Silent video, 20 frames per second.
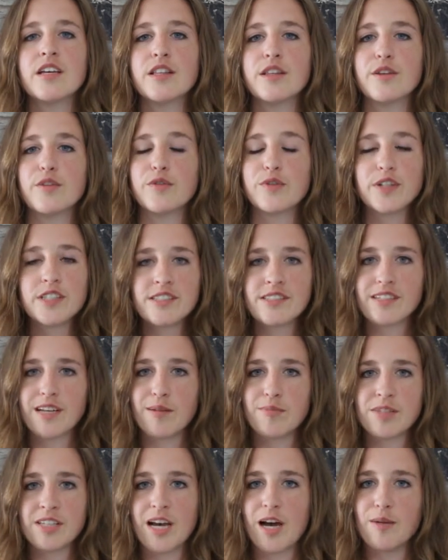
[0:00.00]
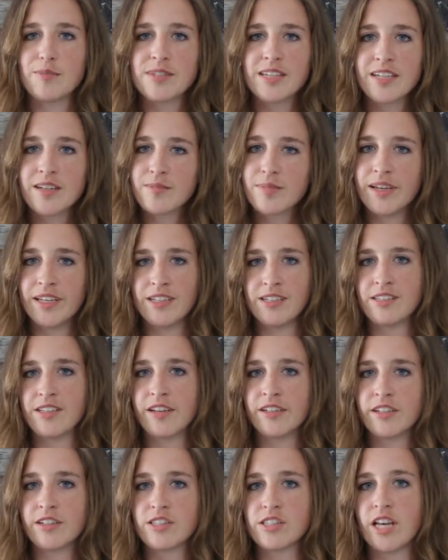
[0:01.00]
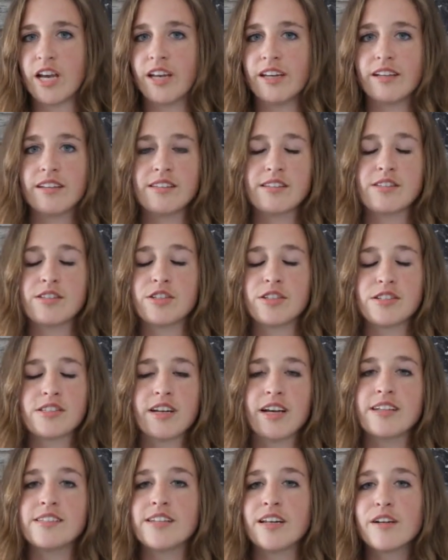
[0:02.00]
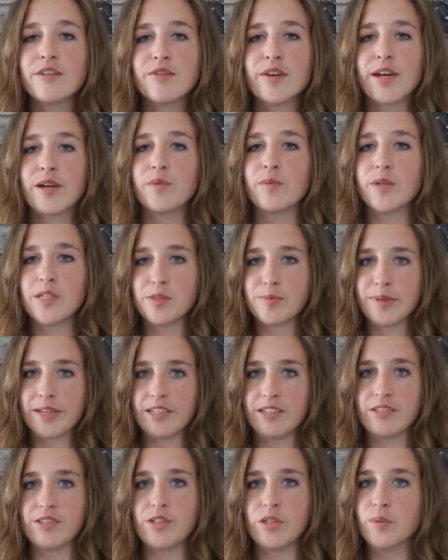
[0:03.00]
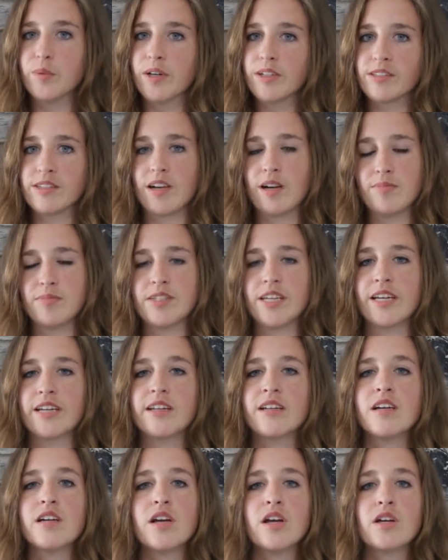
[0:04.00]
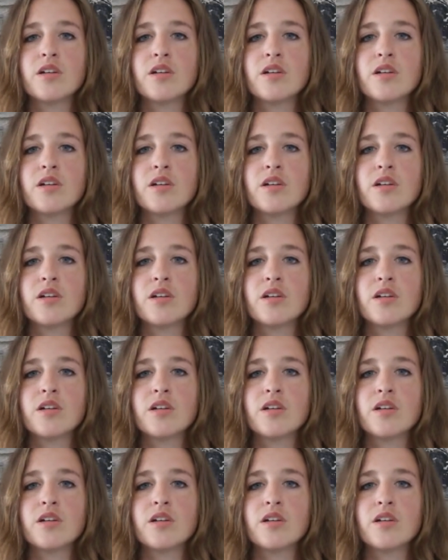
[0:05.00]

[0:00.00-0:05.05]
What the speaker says: The first step to updating pages on your site is just identifying which pages you want to update.